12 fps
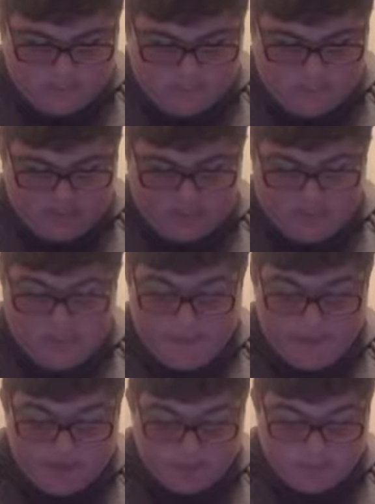I've lost my
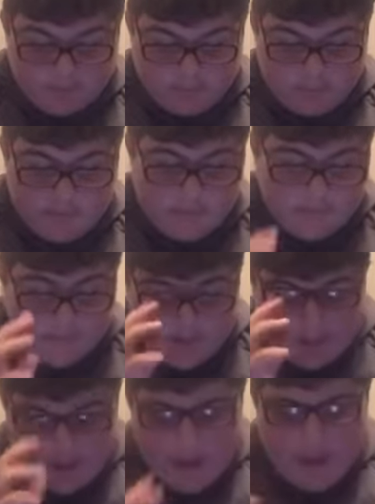page on here.
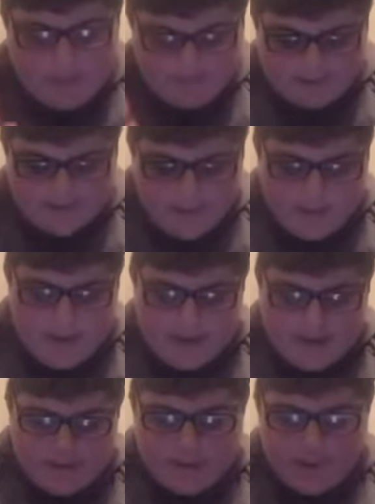So,
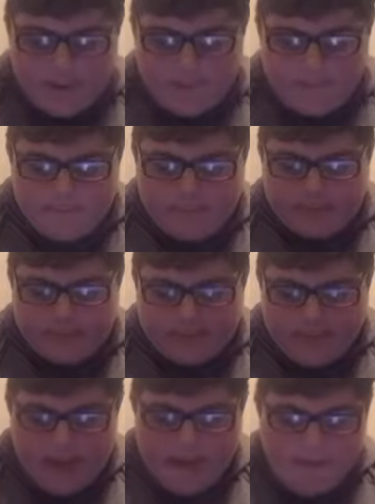anyway,
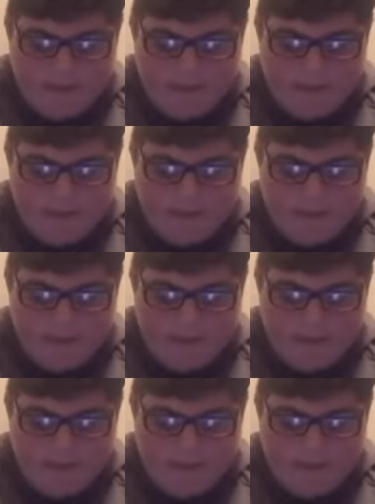yeah.